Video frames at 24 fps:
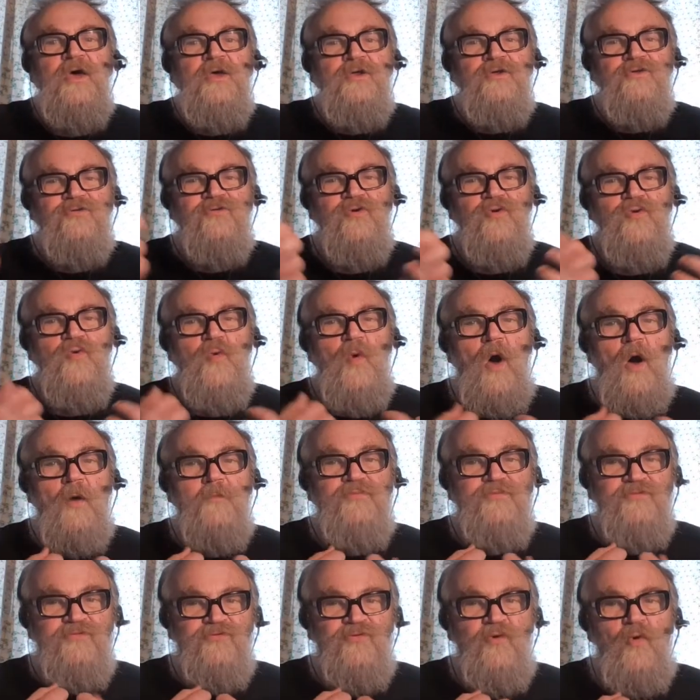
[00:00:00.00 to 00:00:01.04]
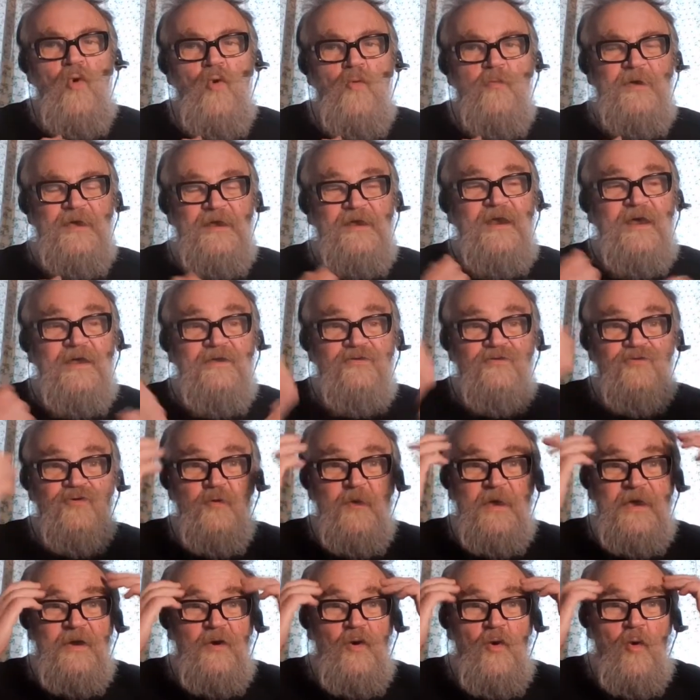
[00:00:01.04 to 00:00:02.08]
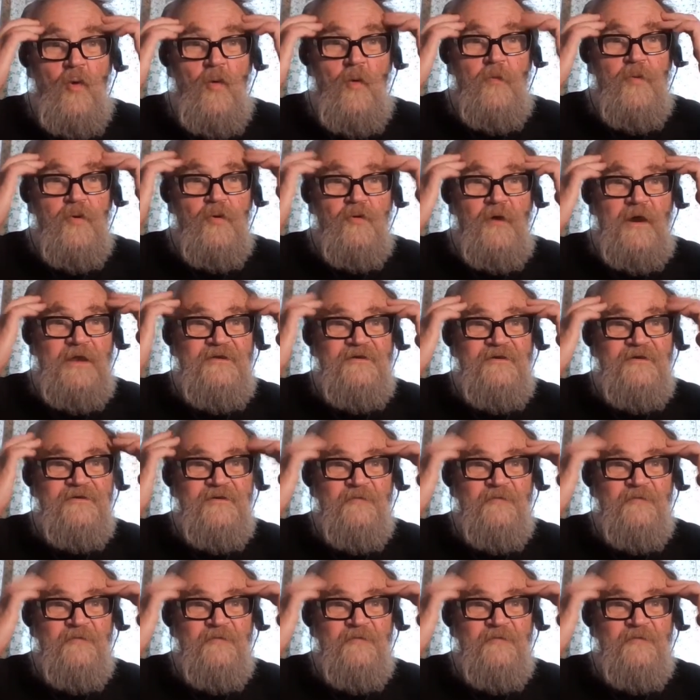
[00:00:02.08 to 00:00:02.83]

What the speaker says: to absorb it and to incorporate it,